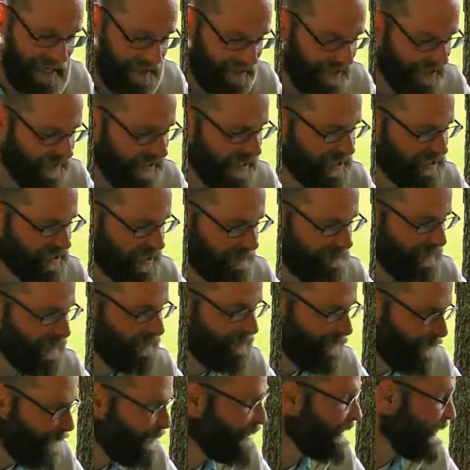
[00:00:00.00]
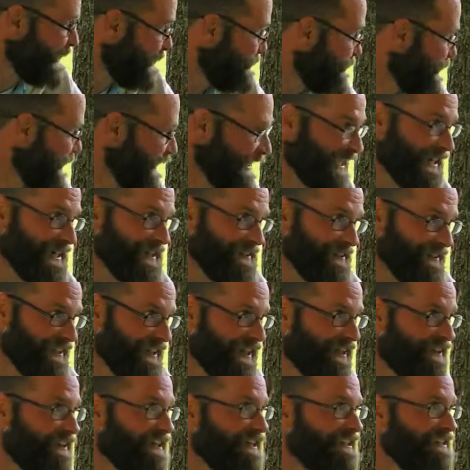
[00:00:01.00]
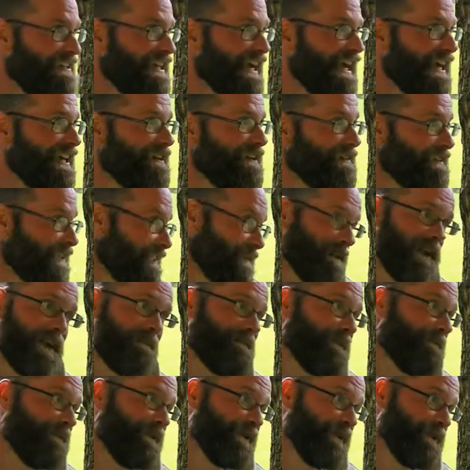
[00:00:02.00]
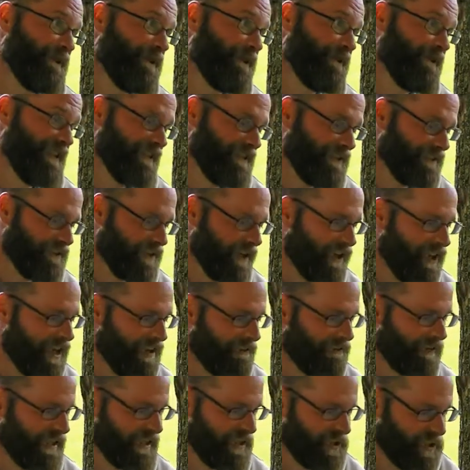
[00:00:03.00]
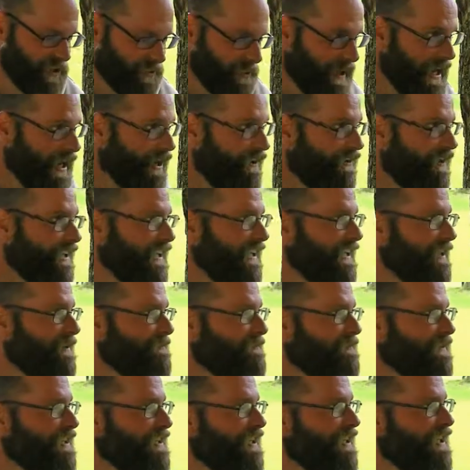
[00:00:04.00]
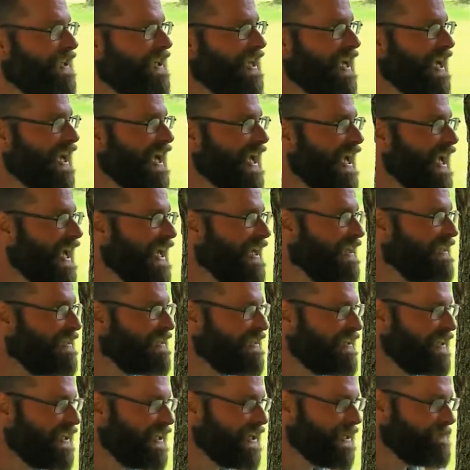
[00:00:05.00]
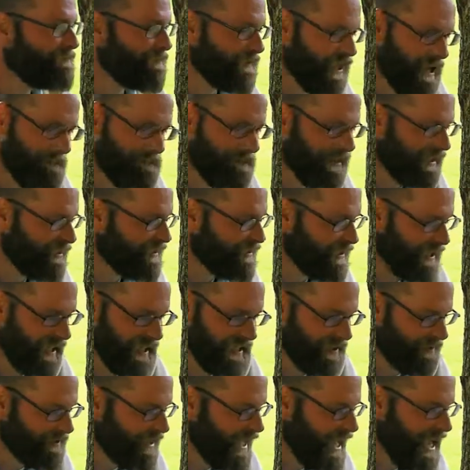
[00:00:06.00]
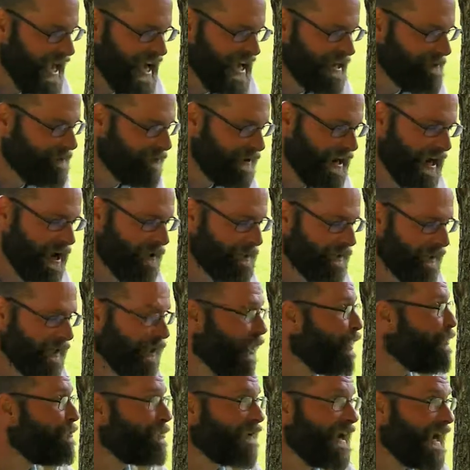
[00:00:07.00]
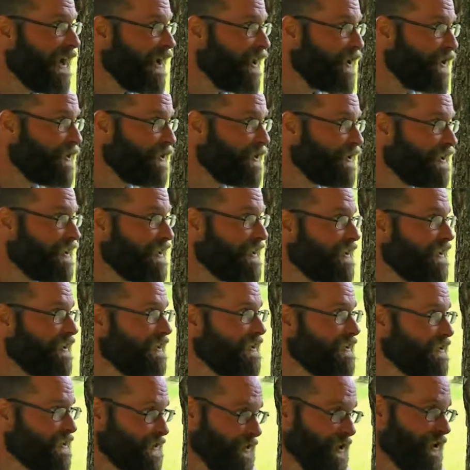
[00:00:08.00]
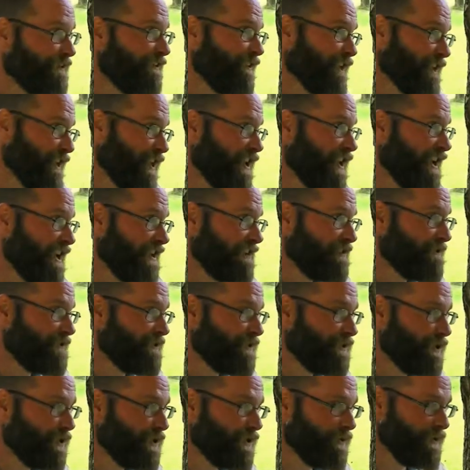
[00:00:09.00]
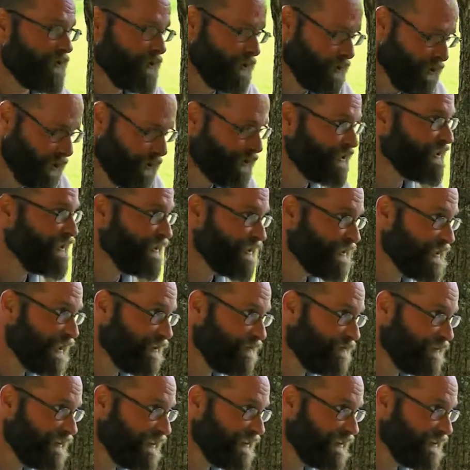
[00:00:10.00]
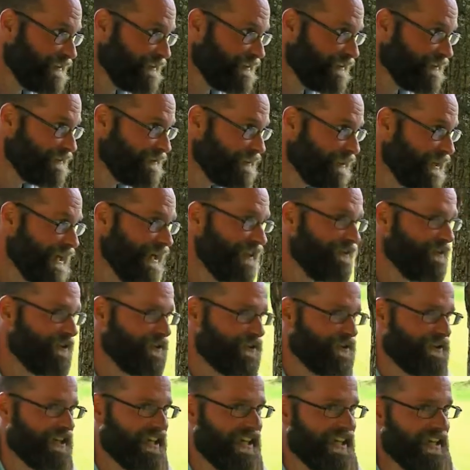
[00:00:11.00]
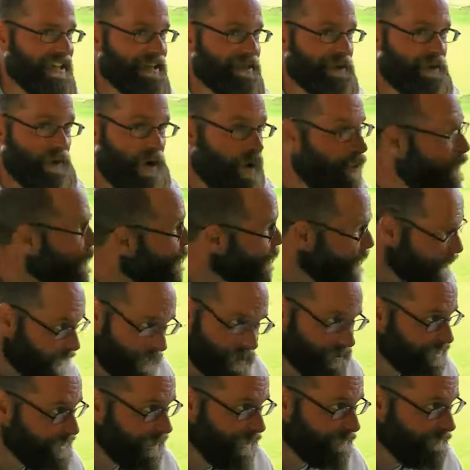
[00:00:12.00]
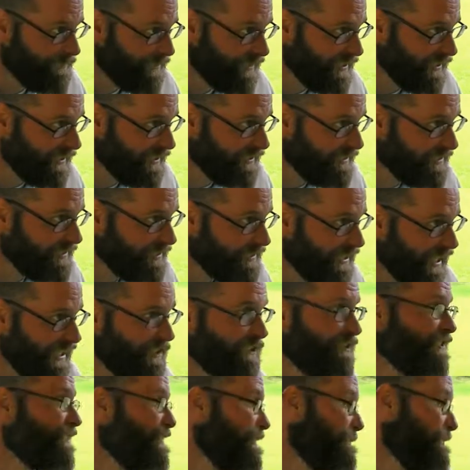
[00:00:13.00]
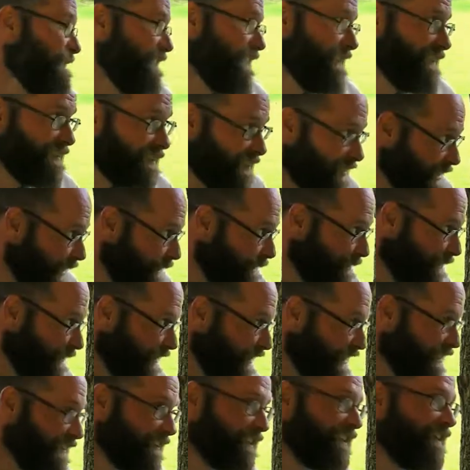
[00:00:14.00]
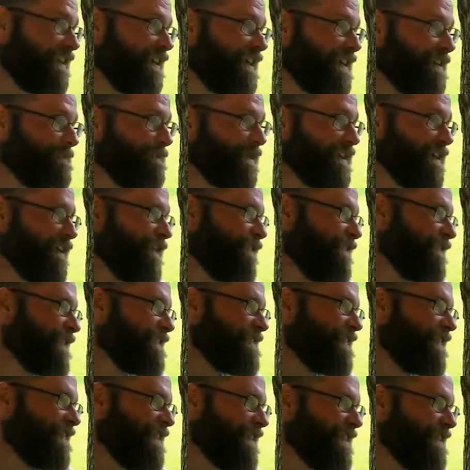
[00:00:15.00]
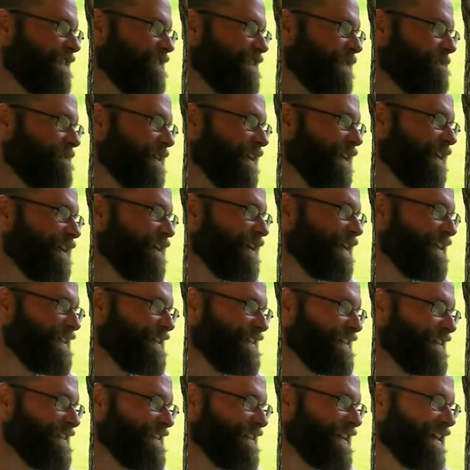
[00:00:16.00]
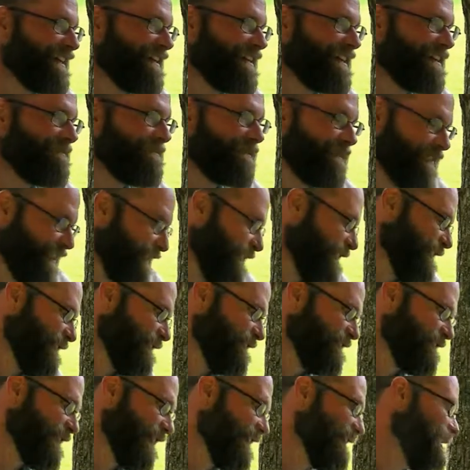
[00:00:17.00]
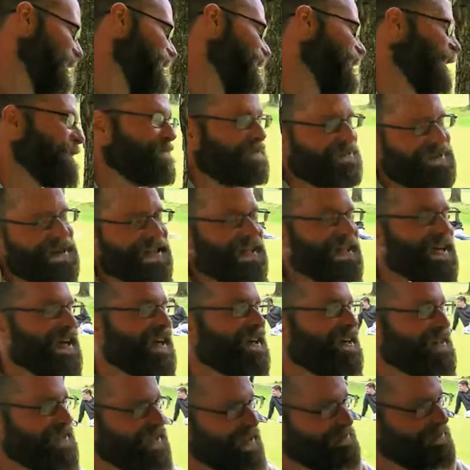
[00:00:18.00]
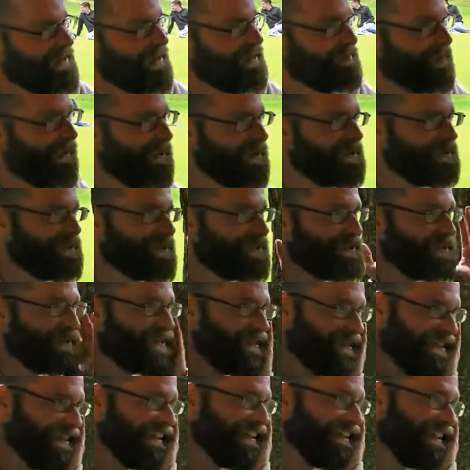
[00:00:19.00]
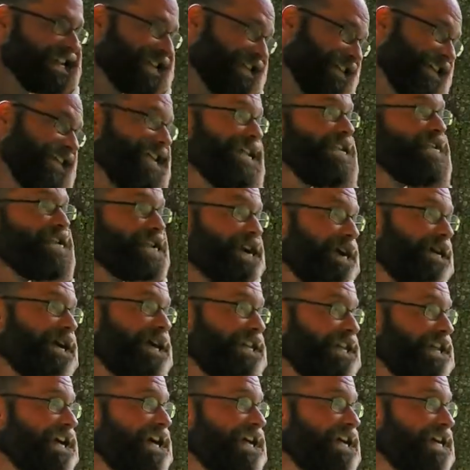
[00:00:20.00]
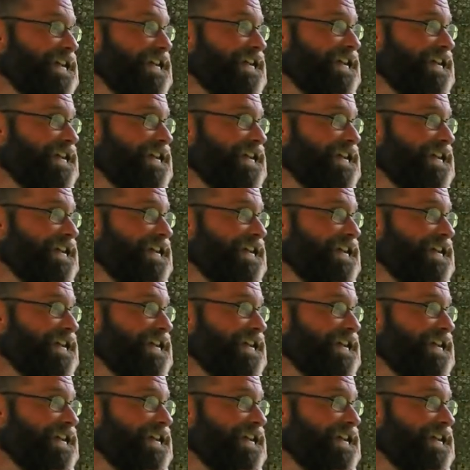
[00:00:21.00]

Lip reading: I think that's the big warning I want to get out there, is that, because a lot of people don't know this, there's a lot of like swearing, and I mix like highbrow and lowbrow stuff a lot. So there's dirty stuff in it, and there's like horror stuff in it, and there's some kids stuff in it. But that's the thing, is I'm getting audiences that are thinking I got a lot of pretty colors on my poster, so they're thinking it's a kid's show, I think.